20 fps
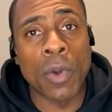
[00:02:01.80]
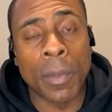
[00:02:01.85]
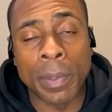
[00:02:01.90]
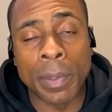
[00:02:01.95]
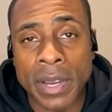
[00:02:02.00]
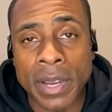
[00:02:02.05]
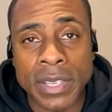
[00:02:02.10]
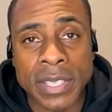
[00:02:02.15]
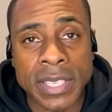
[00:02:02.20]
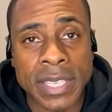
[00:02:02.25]
more
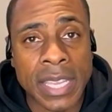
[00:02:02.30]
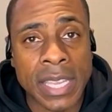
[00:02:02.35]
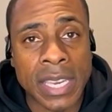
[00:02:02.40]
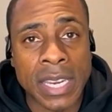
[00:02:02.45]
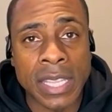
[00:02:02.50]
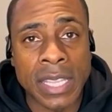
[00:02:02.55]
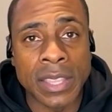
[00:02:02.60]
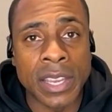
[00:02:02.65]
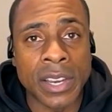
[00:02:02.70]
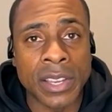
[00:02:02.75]
players to
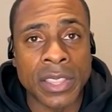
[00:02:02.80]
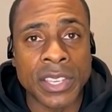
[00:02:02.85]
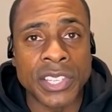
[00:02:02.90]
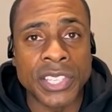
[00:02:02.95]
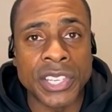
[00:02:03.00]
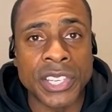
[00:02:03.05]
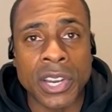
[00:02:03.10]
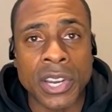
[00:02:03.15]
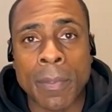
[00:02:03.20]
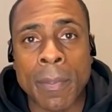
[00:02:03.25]
get in there
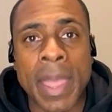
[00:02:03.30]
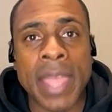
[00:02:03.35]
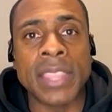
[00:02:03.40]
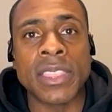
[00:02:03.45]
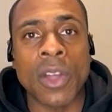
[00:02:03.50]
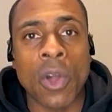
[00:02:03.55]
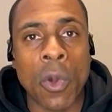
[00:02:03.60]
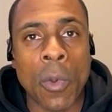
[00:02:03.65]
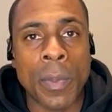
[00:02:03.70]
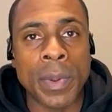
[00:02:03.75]
this year and
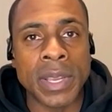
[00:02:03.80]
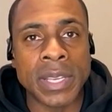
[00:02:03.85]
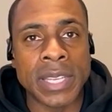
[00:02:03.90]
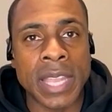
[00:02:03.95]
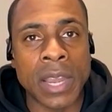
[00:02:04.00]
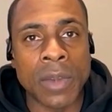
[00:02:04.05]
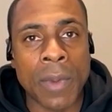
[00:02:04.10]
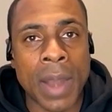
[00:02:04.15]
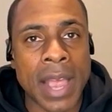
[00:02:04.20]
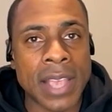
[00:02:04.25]
make the opening
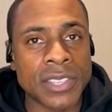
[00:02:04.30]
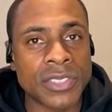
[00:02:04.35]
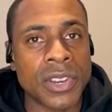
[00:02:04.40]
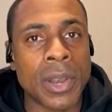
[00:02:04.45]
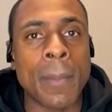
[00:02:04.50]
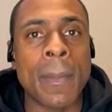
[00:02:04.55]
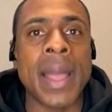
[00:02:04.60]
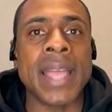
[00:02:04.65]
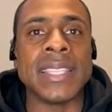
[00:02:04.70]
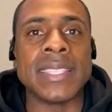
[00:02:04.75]
day
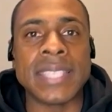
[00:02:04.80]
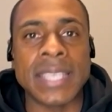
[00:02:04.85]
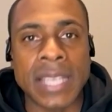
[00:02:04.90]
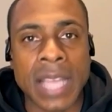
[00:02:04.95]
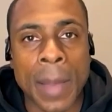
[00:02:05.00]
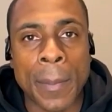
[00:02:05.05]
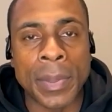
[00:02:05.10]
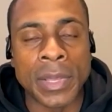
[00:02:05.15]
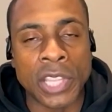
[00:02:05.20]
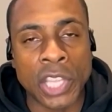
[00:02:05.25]
roster, it might
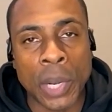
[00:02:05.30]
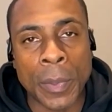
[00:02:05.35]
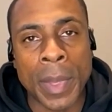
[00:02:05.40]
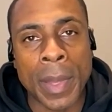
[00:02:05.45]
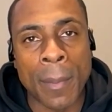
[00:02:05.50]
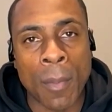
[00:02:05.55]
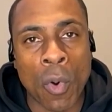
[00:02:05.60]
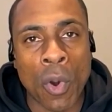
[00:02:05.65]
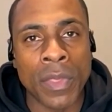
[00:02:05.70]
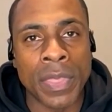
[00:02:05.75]
tick up a little
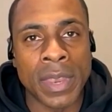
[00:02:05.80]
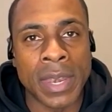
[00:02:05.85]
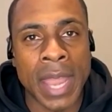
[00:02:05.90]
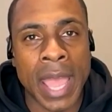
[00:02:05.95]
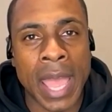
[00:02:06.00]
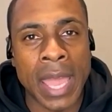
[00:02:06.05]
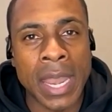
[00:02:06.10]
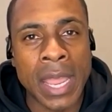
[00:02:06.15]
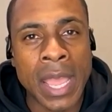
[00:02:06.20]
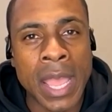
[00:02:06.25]
bit more than
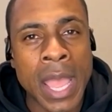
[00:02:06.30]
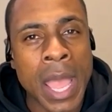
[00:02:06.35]
that.